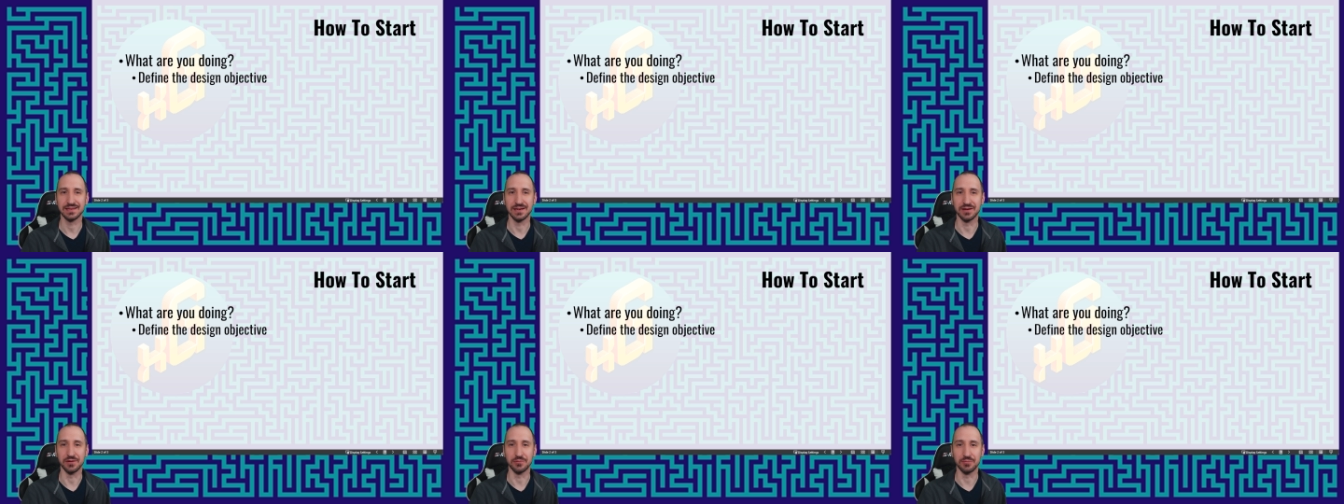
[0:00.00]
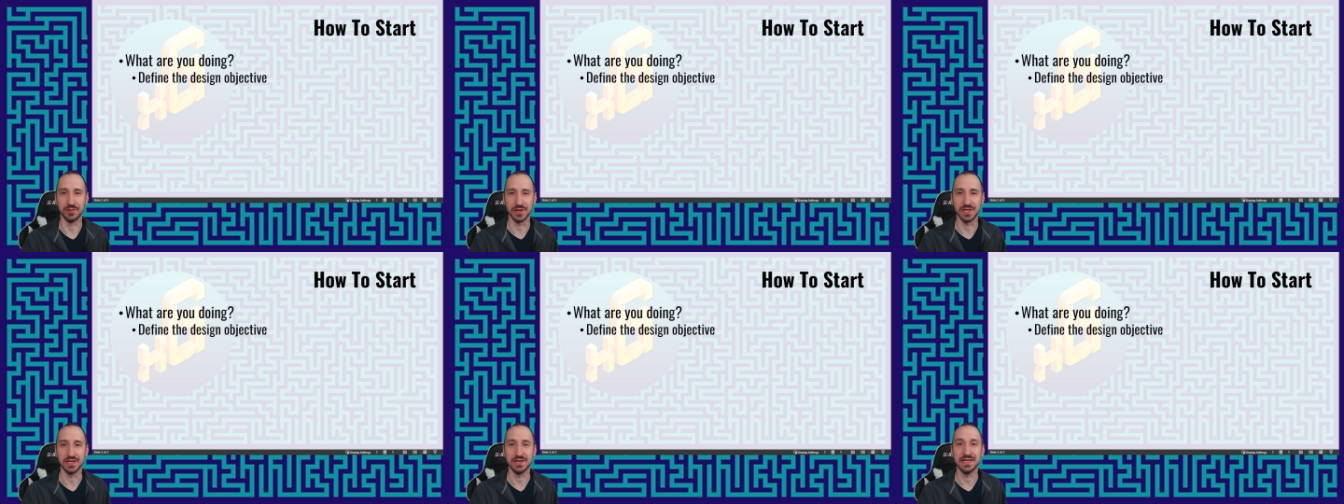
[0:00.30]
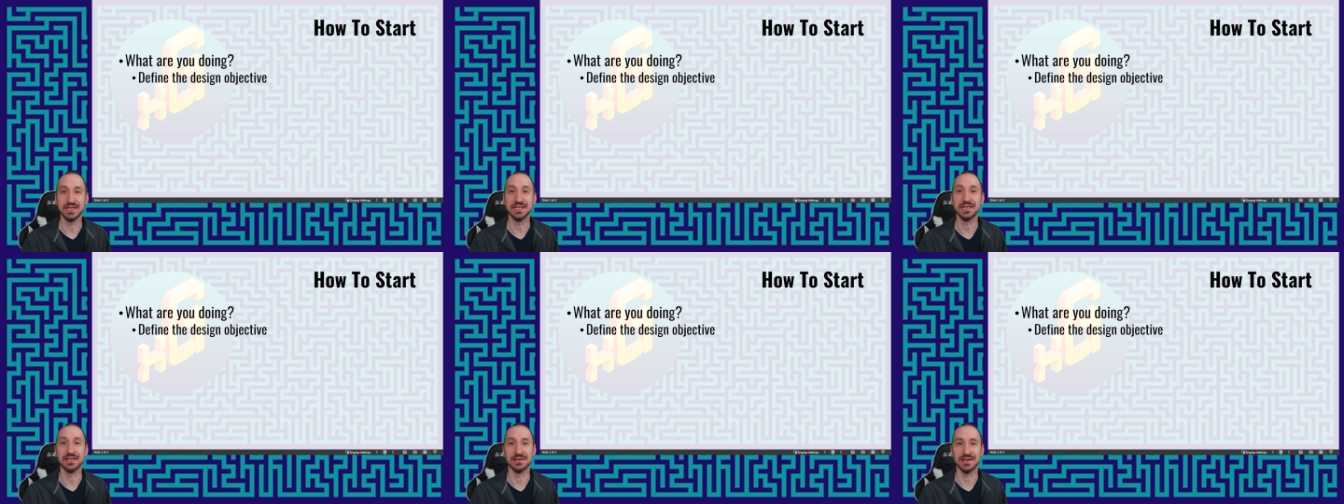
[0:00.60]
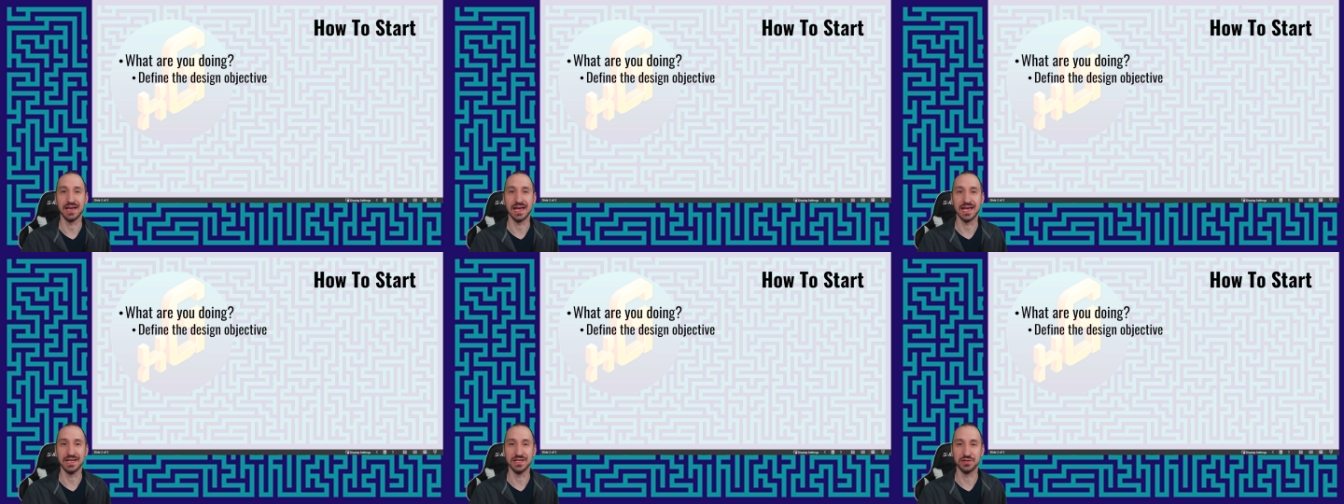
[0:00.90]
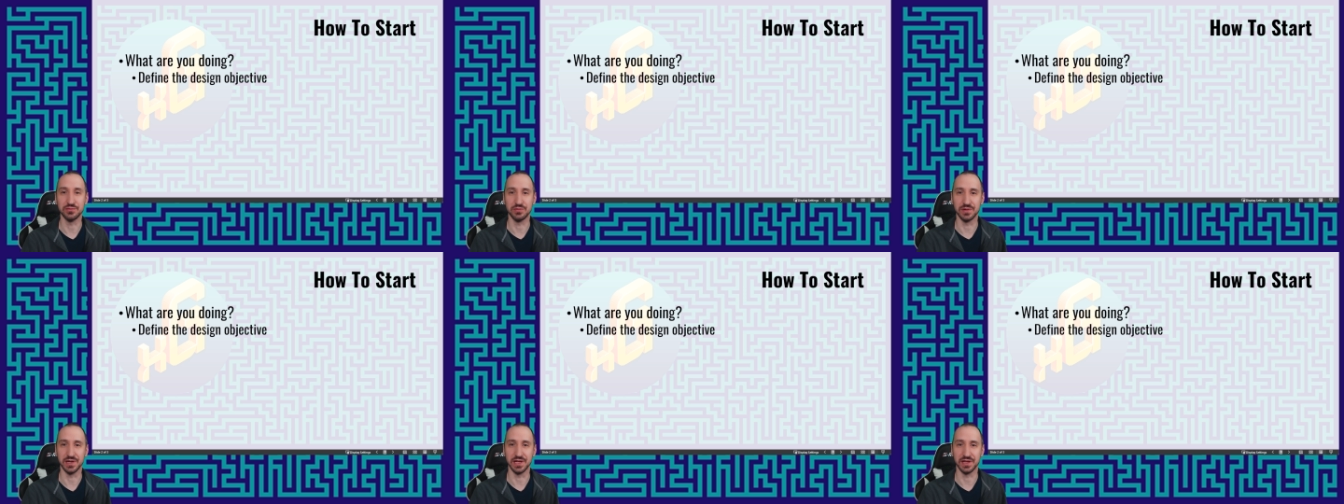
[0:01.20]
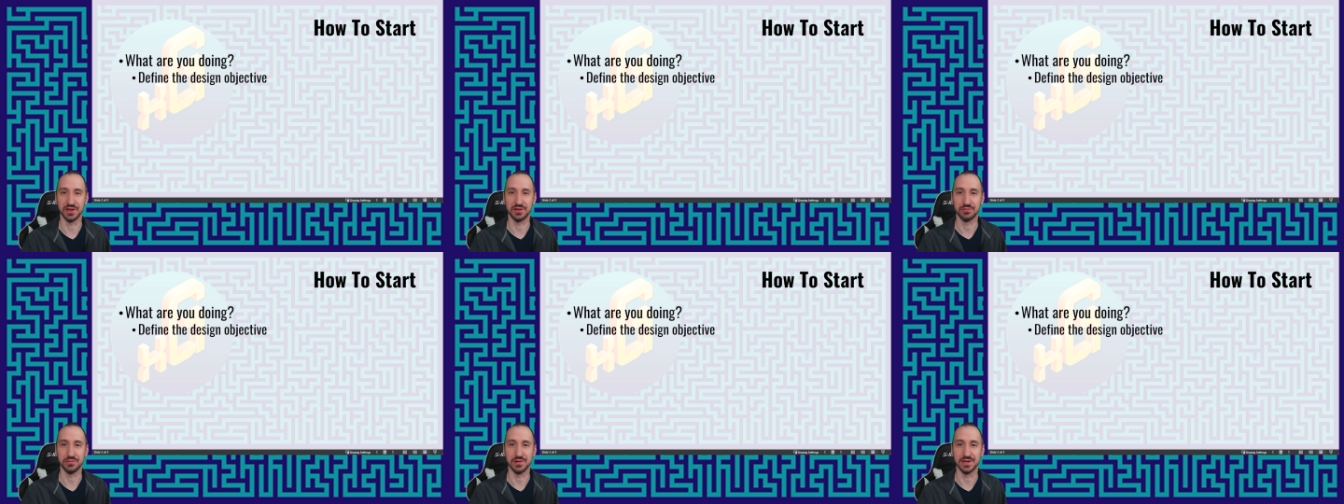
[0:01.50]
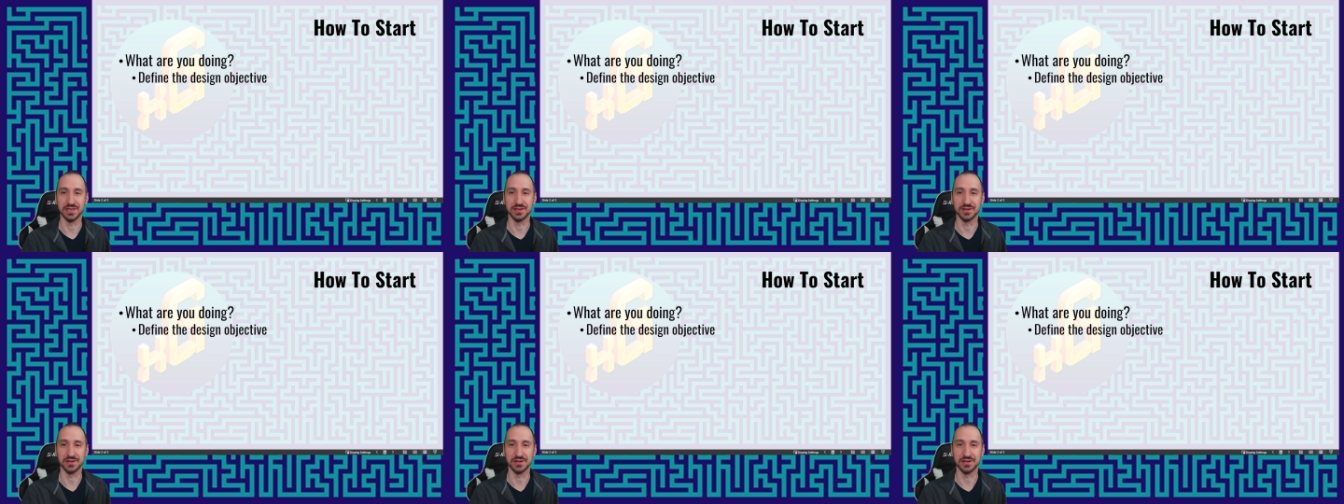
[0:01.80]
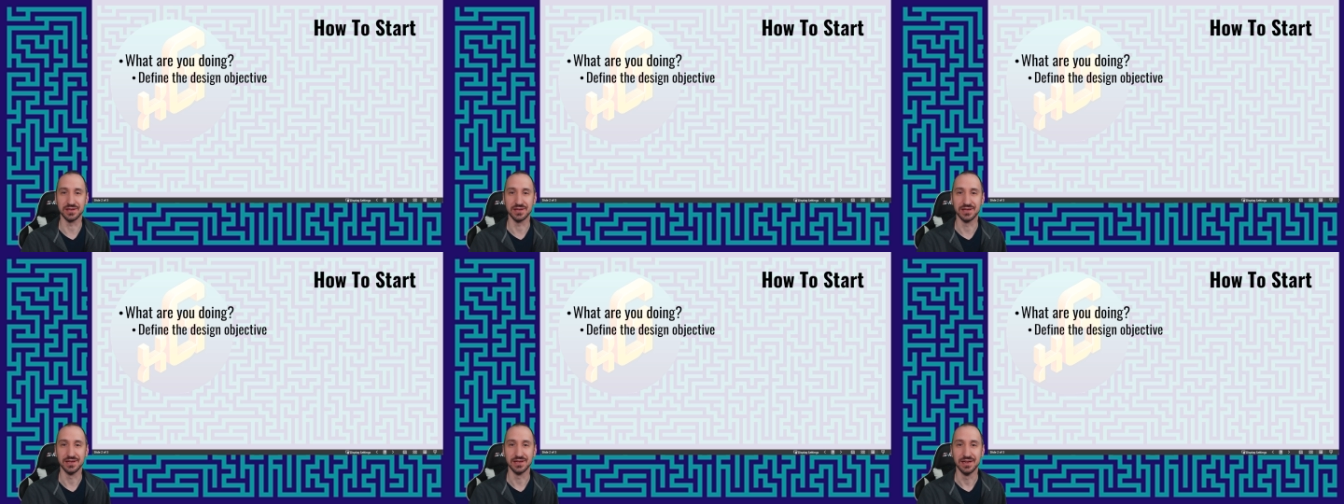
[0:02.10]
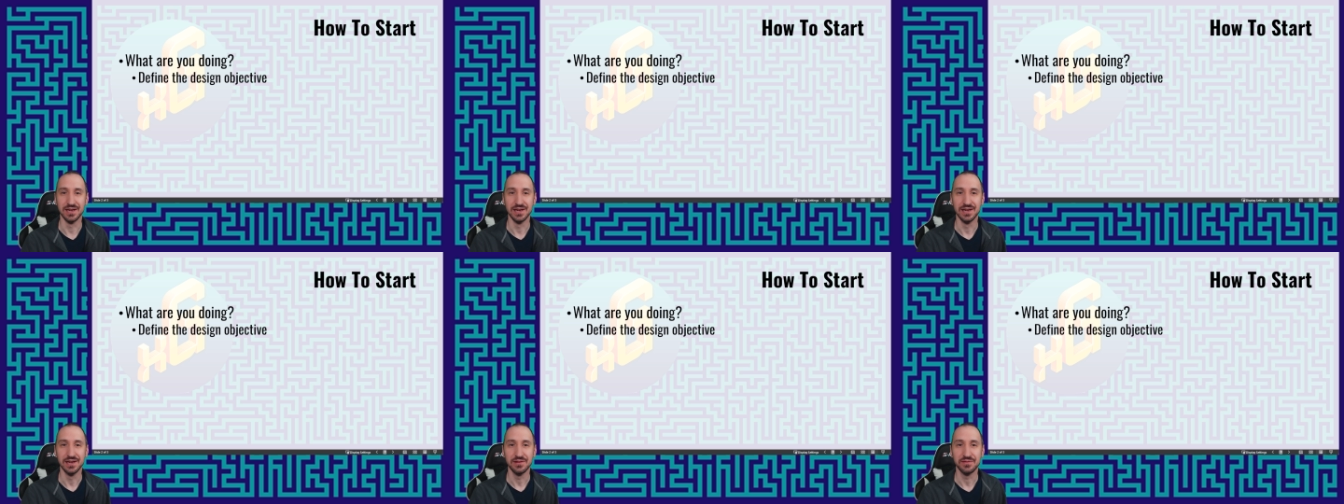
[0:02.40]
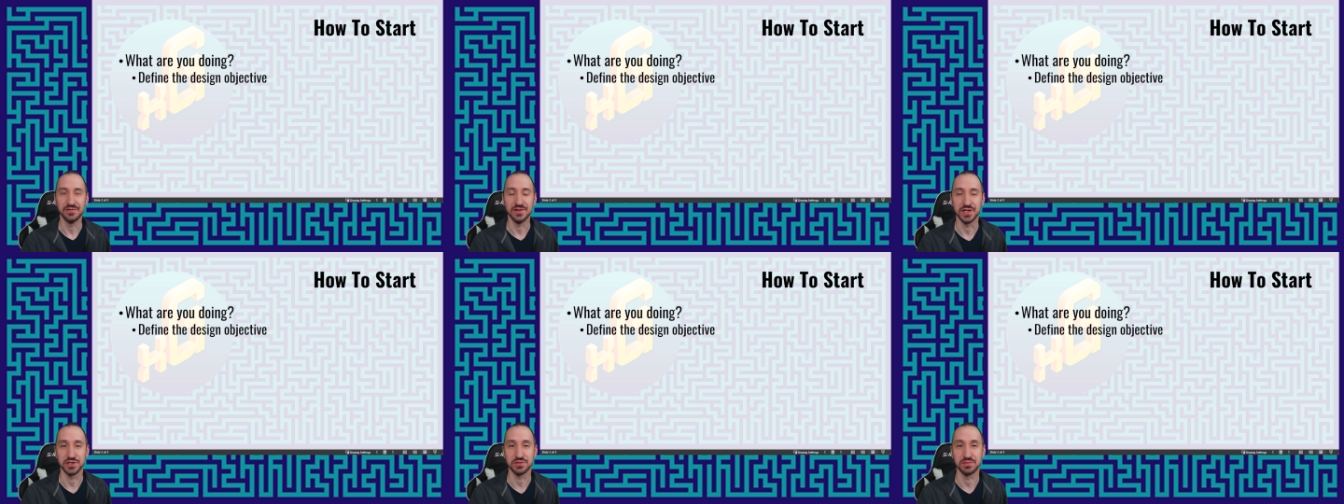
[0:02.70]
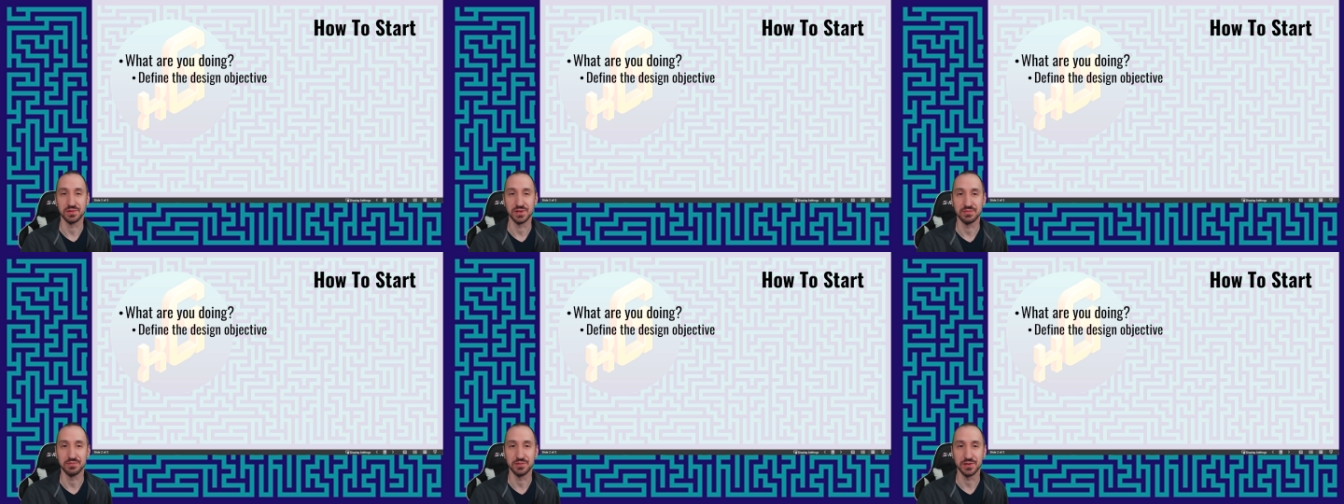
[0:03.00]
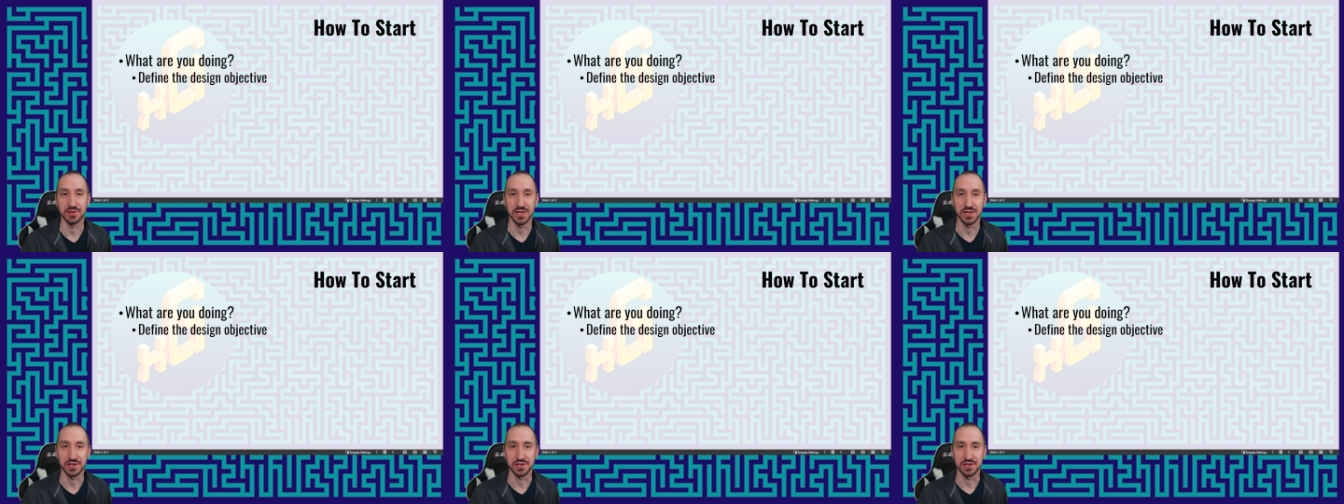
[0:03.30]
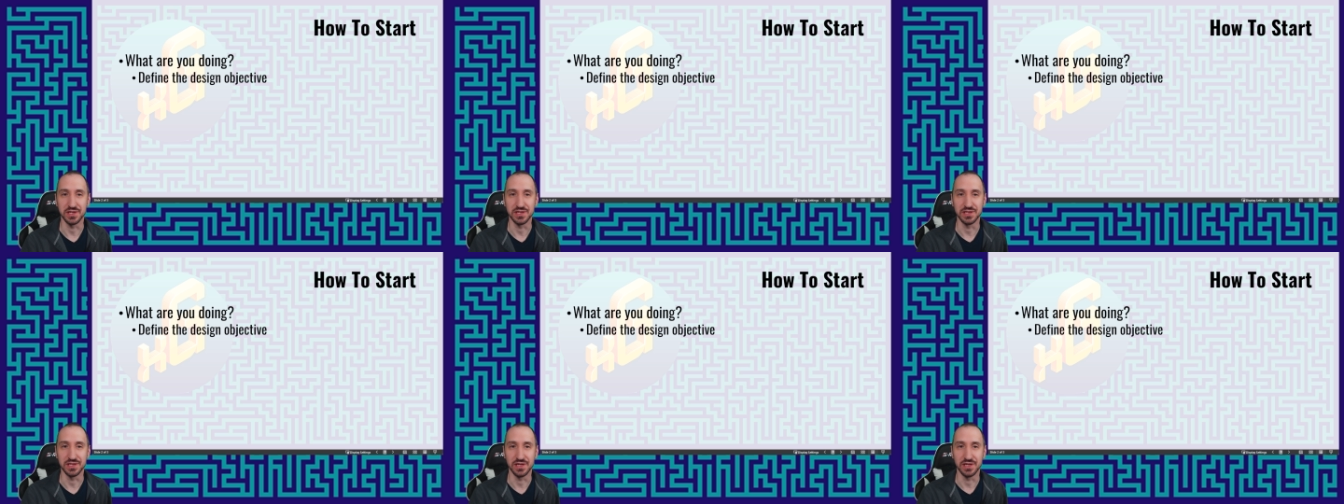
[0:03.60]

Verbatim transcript: You know, what do you need to end with when you're finished with a production.